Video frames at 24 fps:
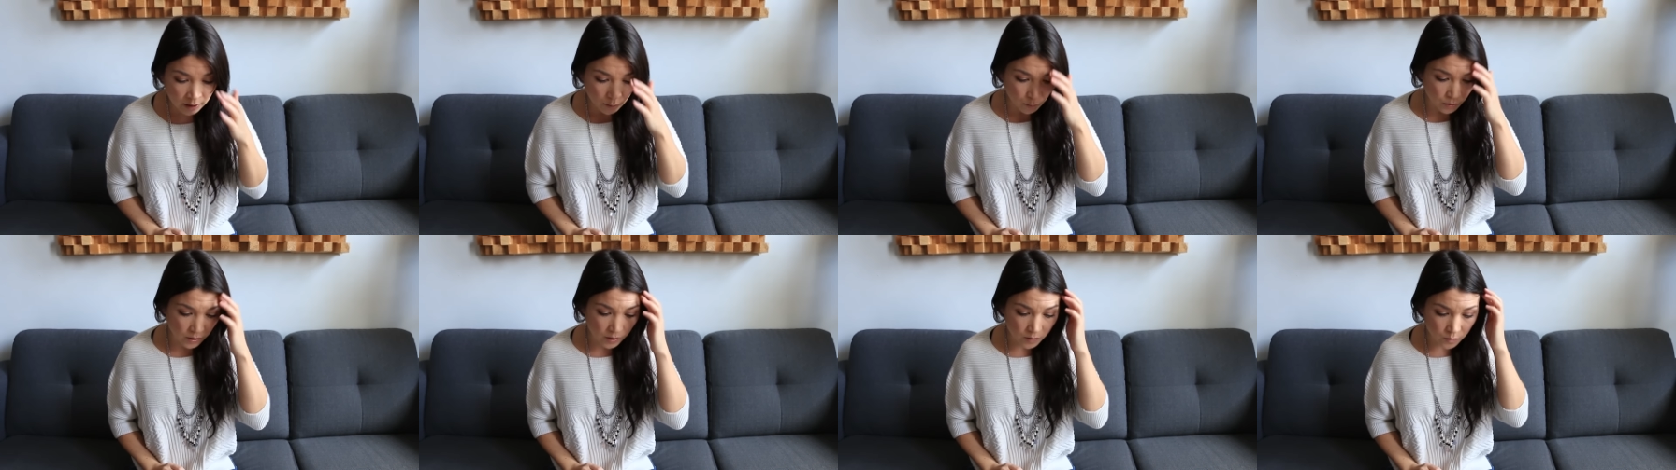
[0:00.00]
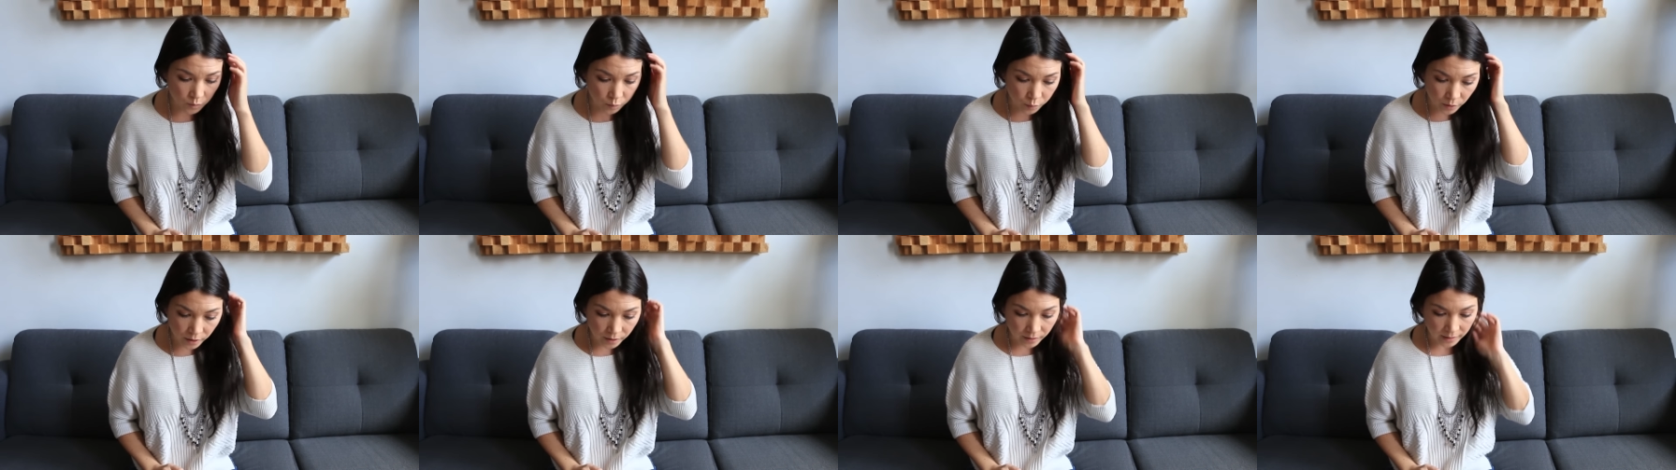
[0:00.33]

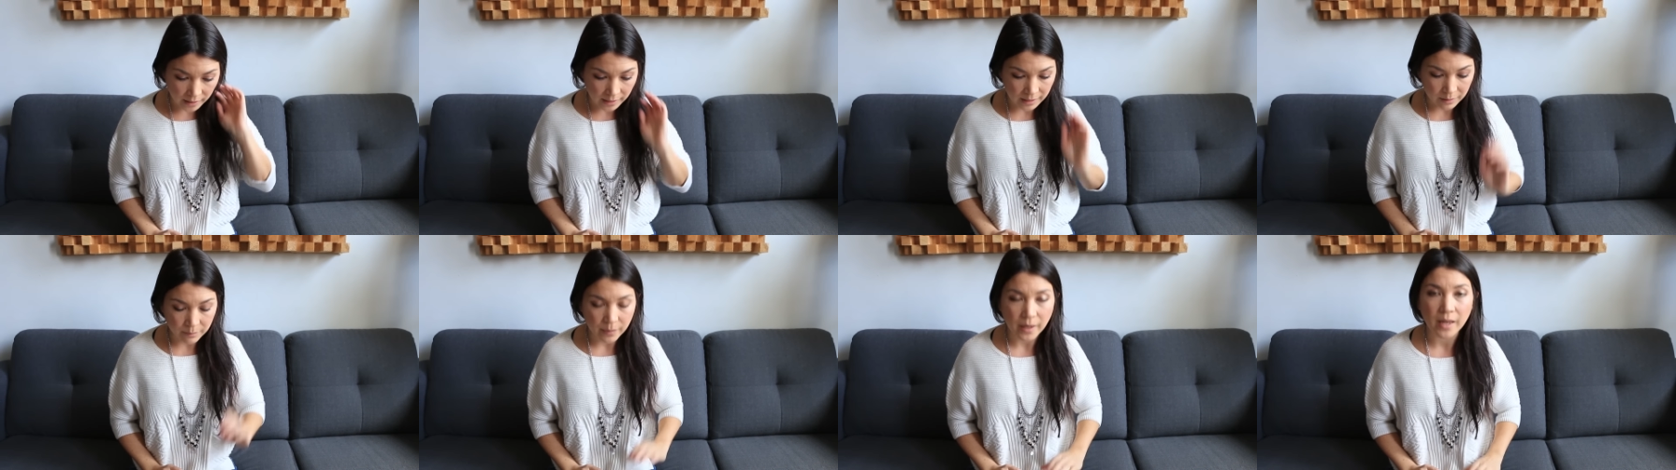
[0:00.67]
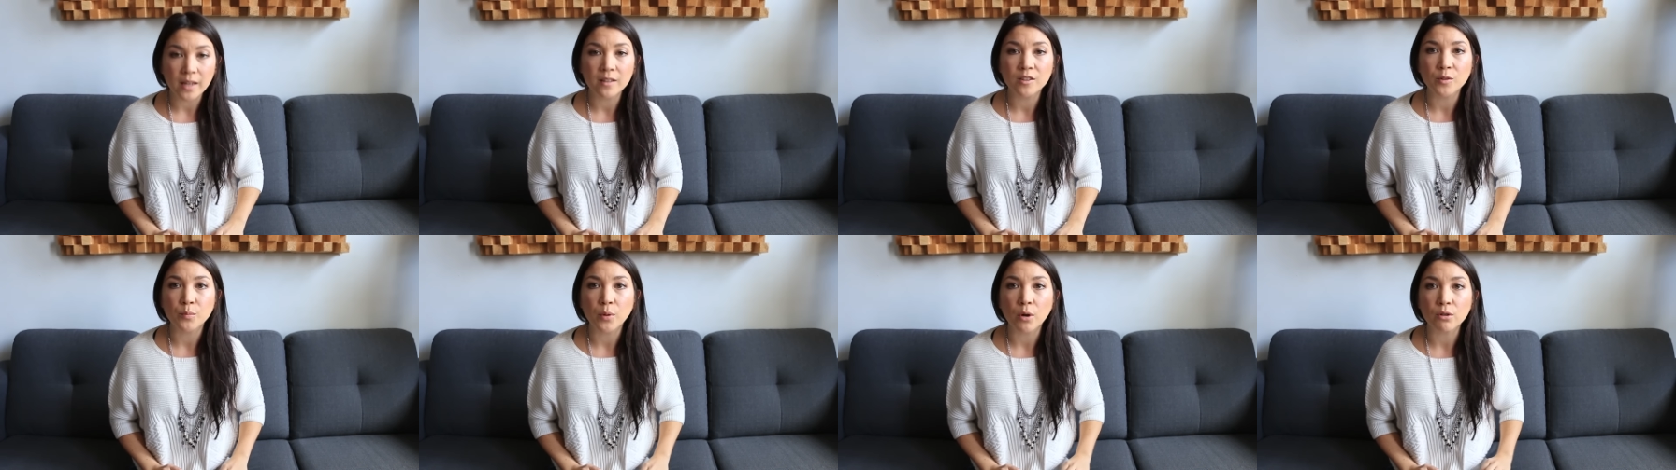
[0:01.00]
Because we're getting
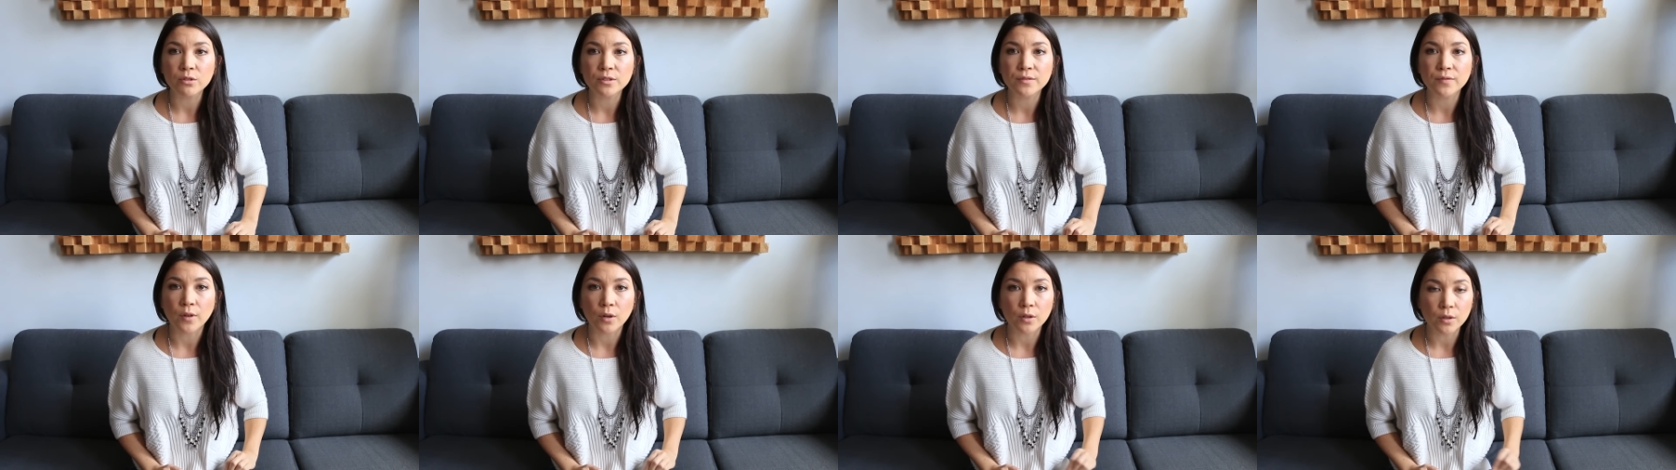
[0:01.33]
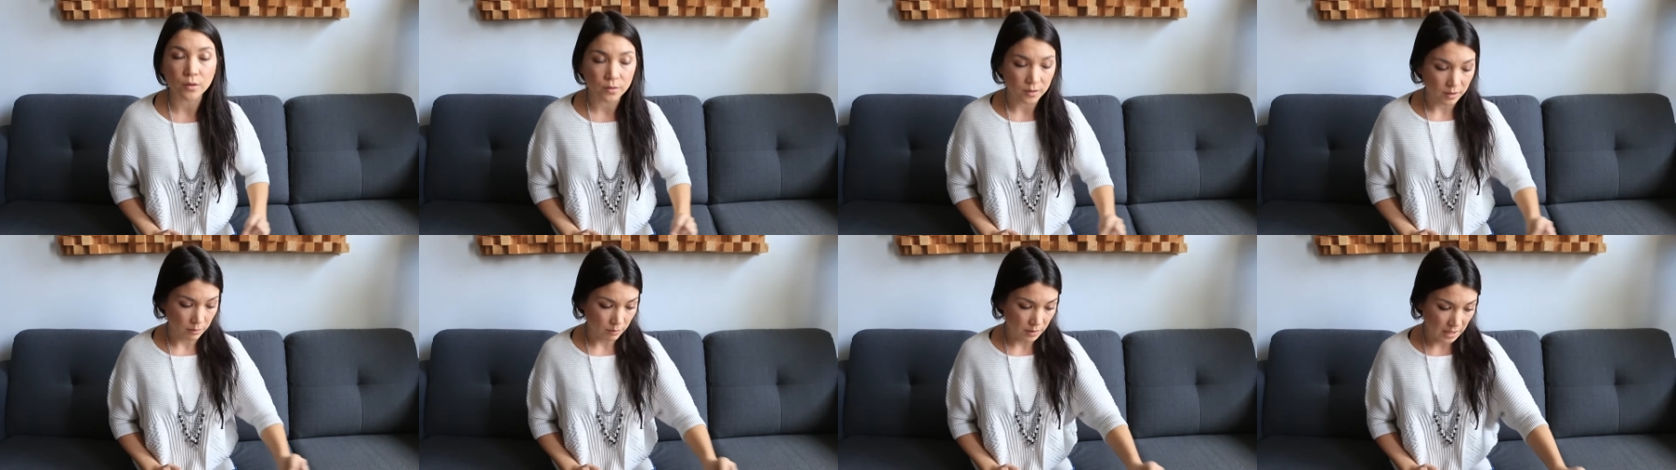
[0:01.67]
paid to post
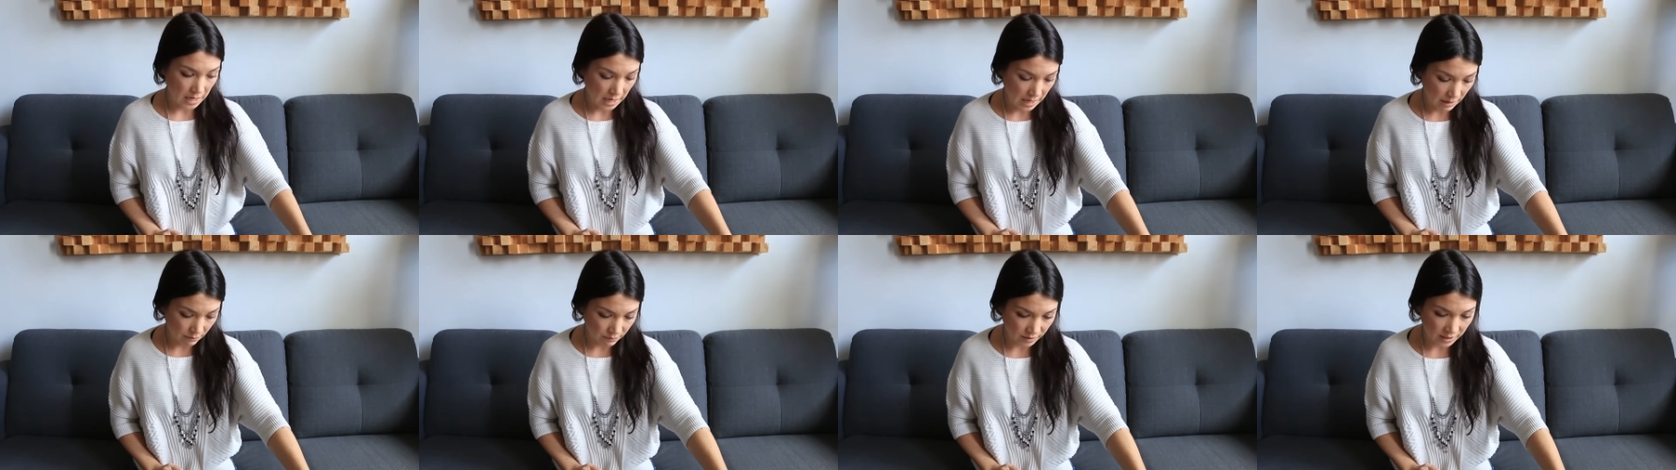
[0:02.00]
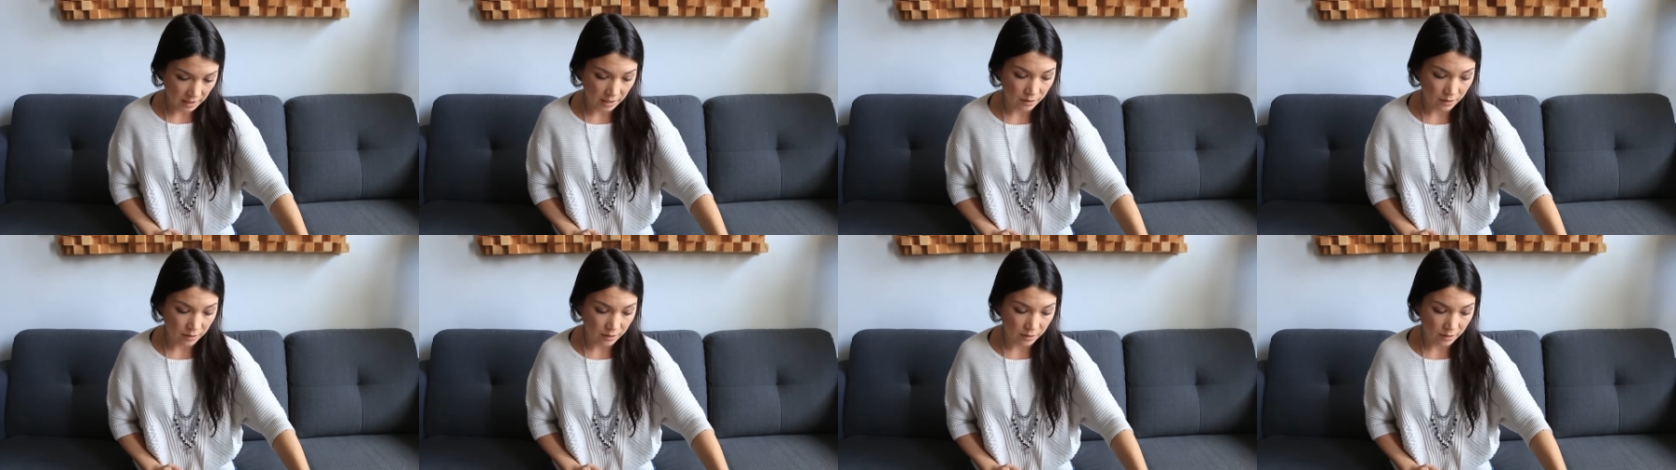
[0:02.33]
photos sometimes,